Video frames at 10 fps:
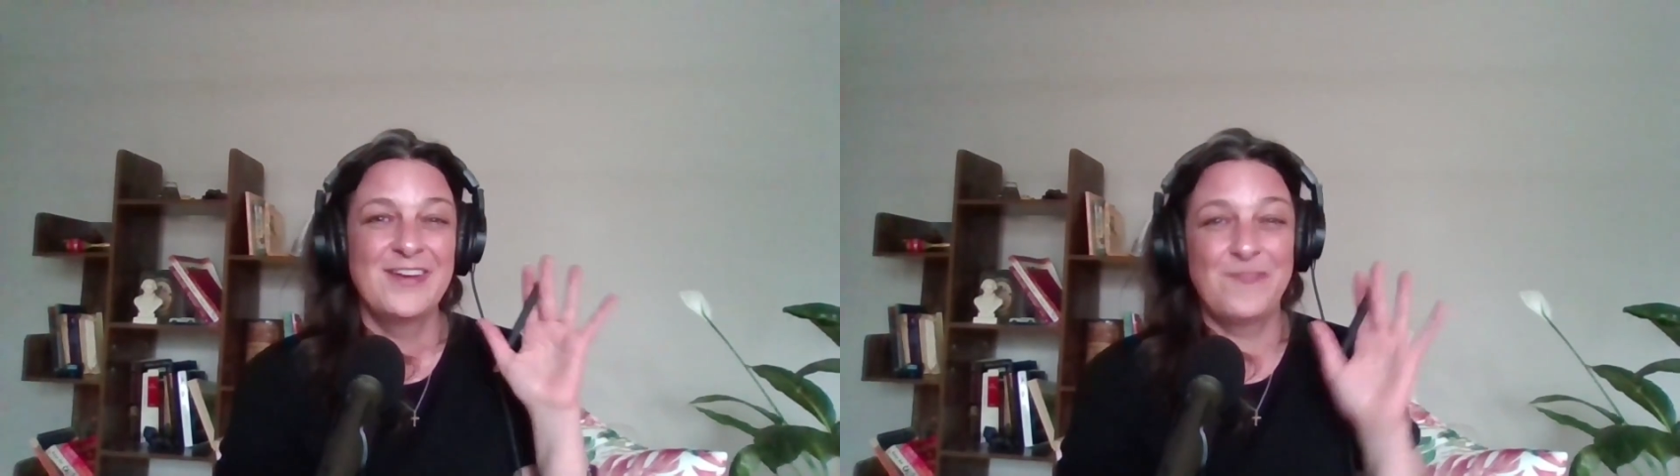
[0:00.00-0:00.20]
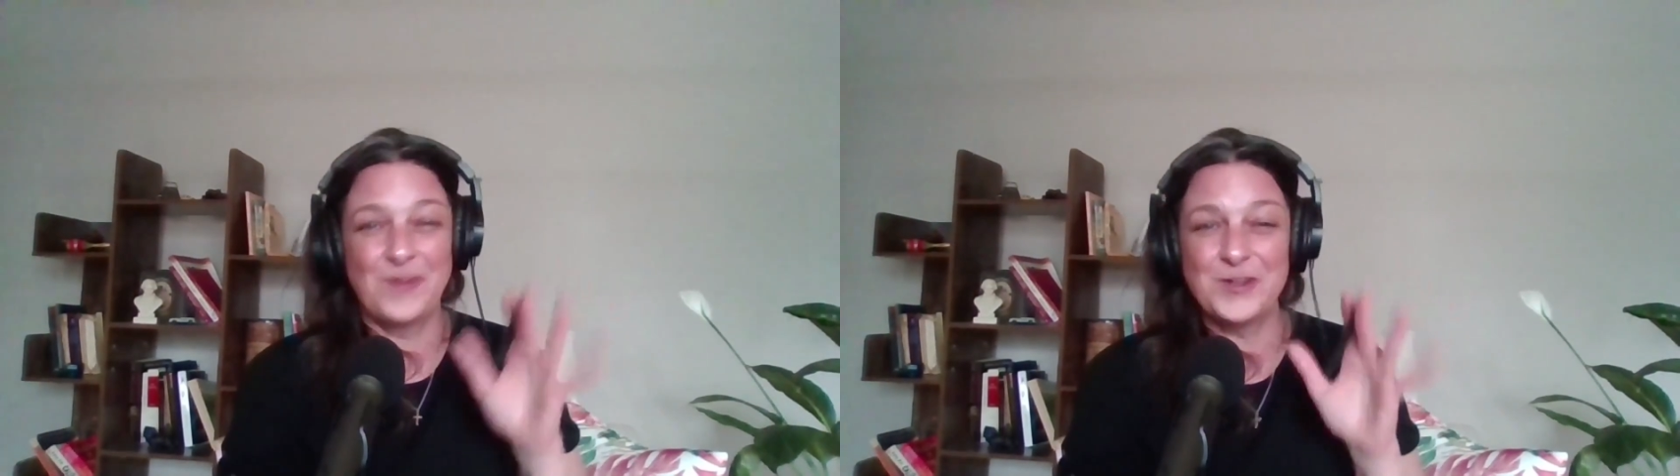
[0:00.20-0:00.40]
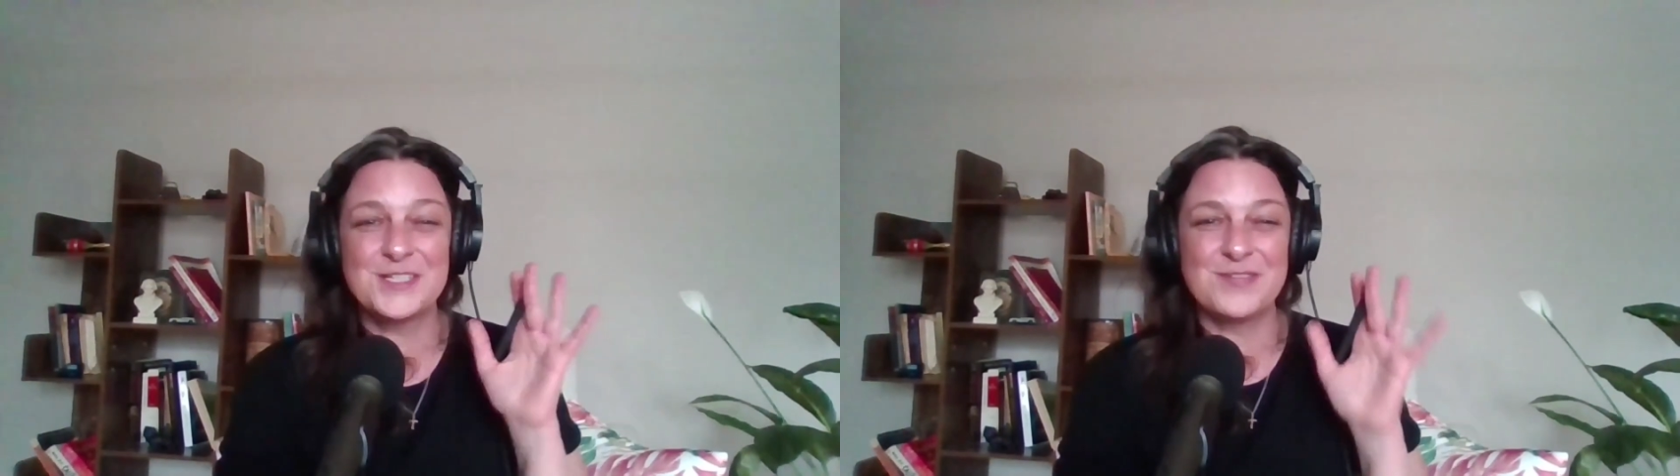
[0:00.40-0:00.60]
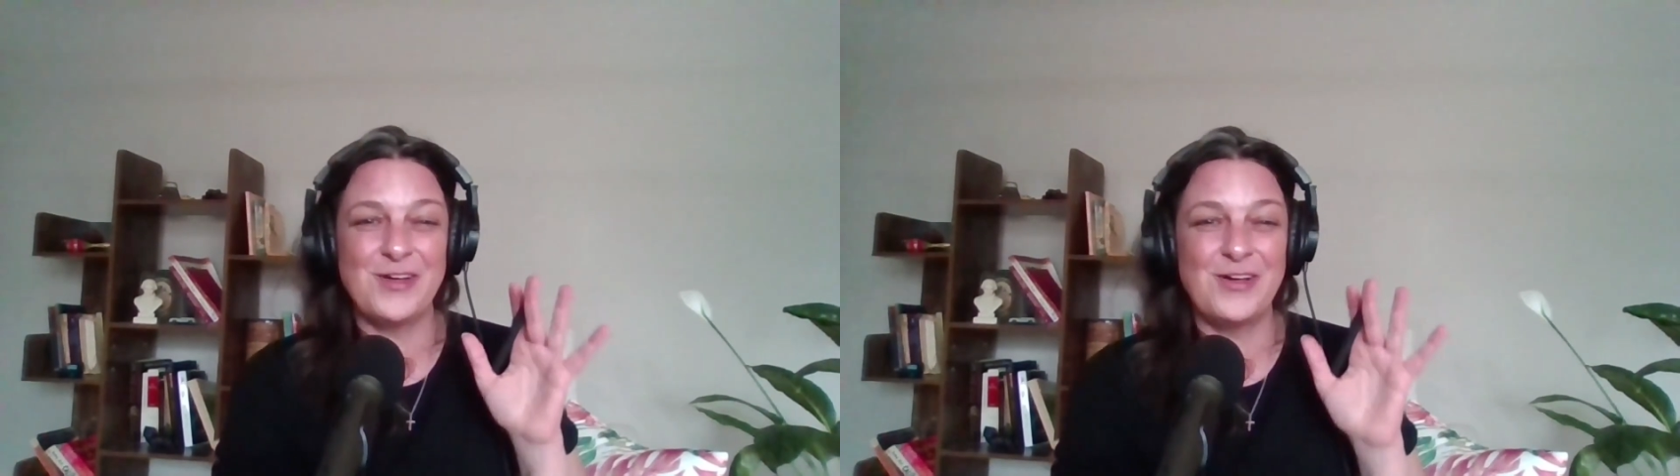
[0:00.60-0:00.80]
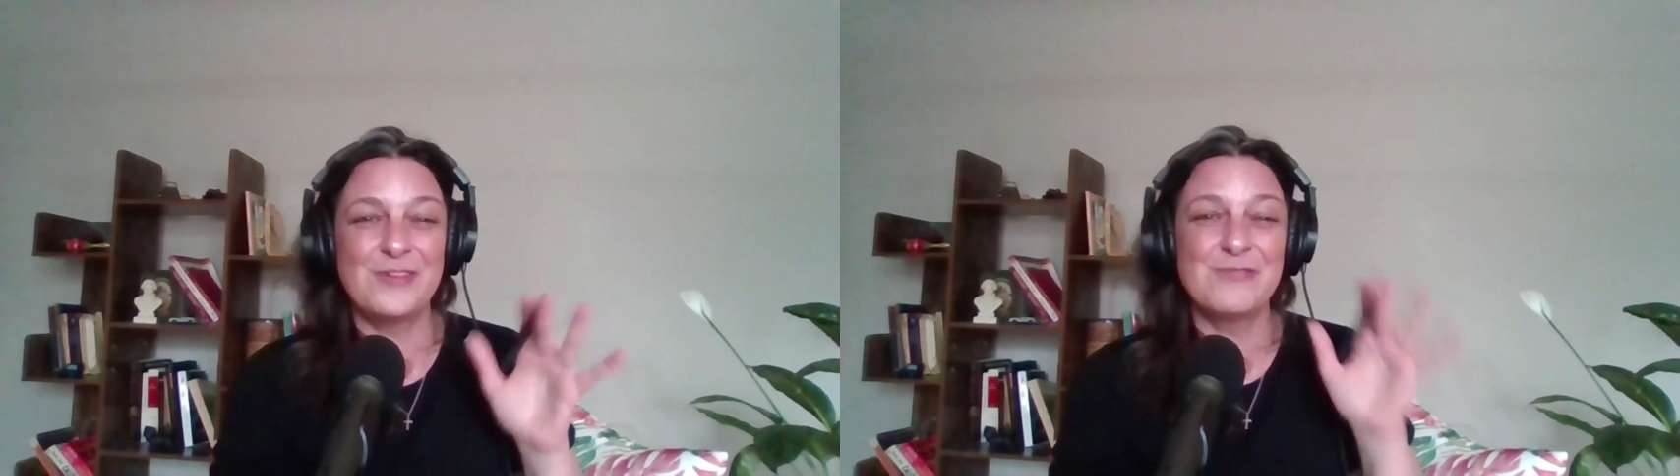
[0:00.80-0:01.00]
First of
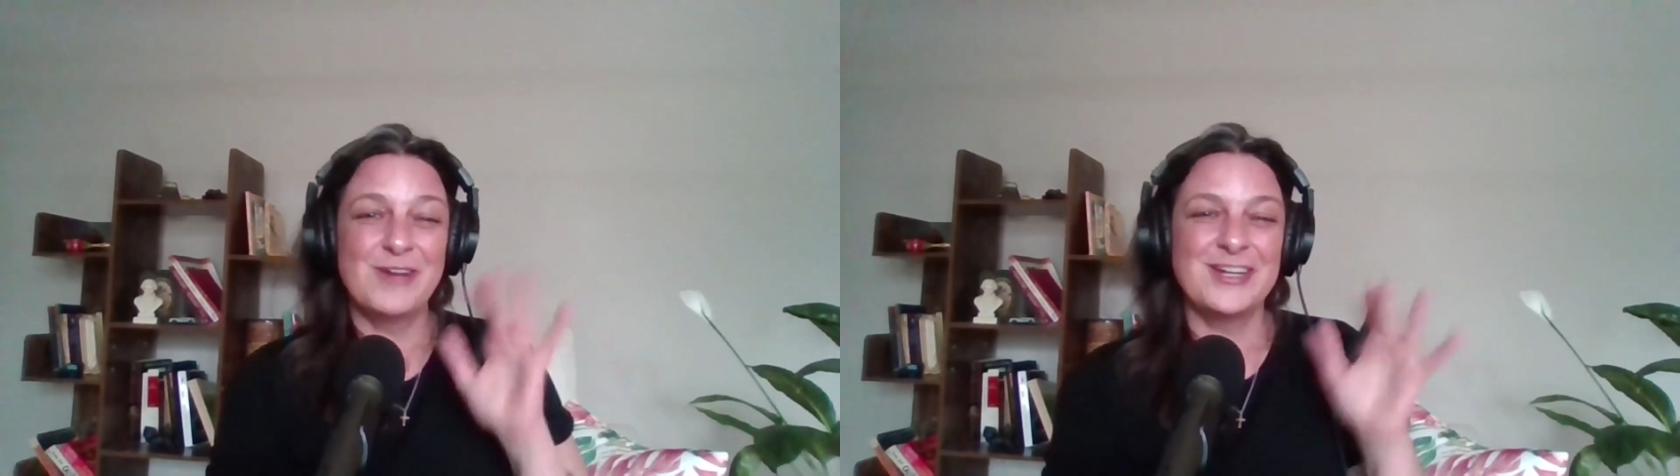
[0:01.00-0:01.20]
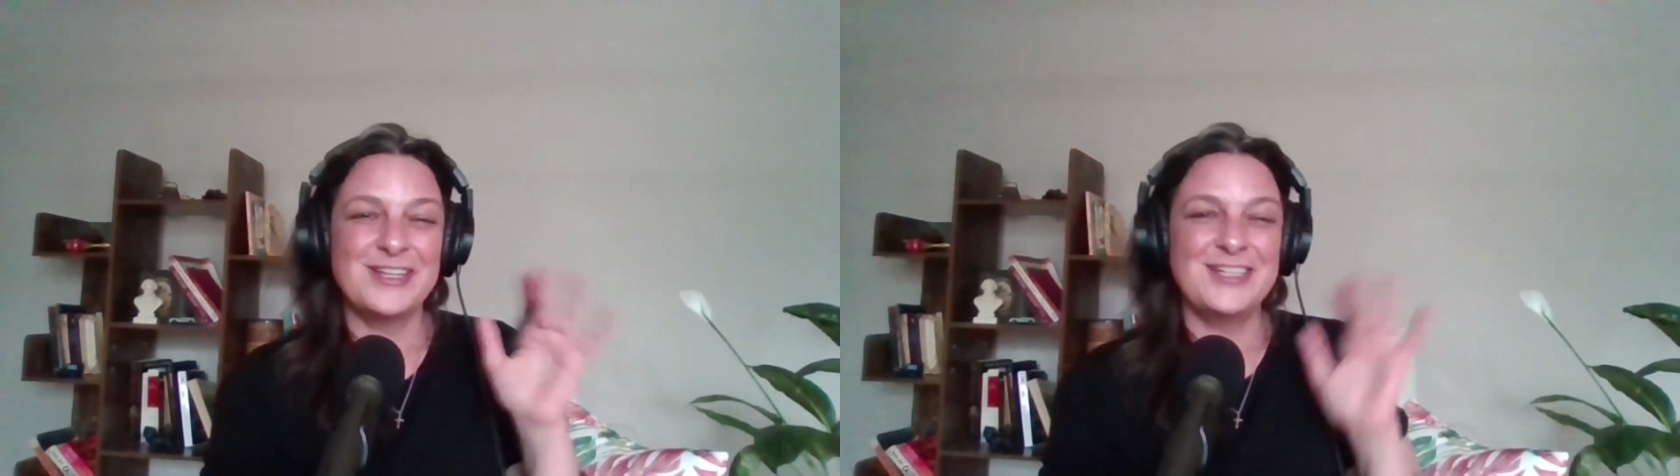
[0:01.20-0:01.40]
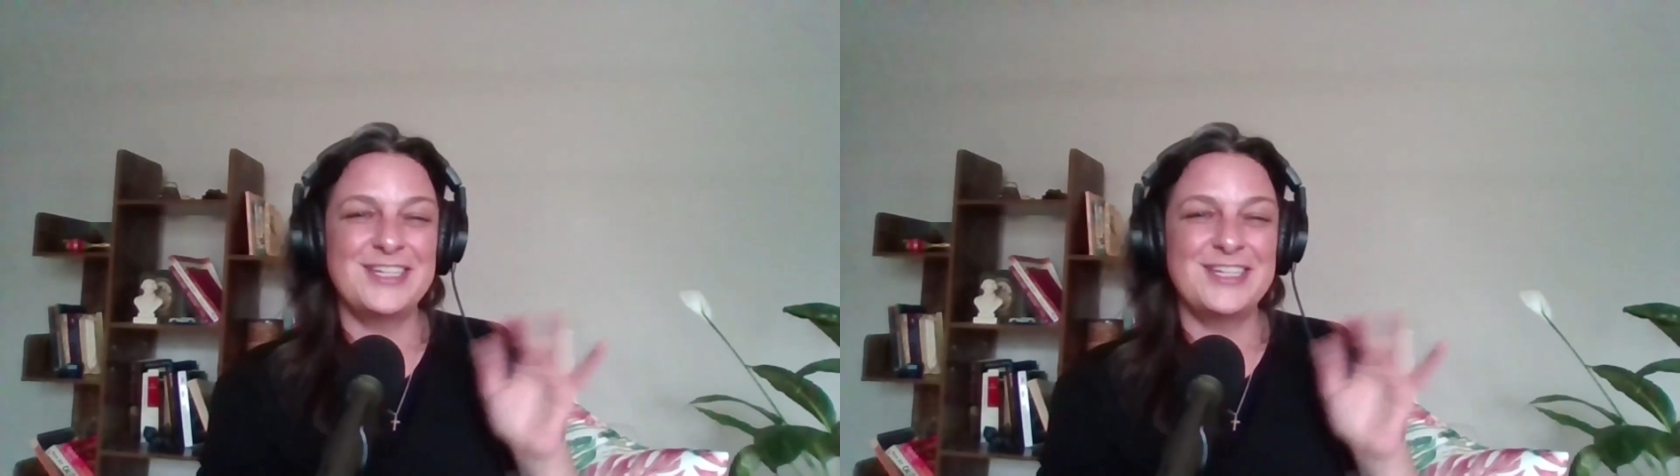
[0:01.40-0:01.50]
all, where do you need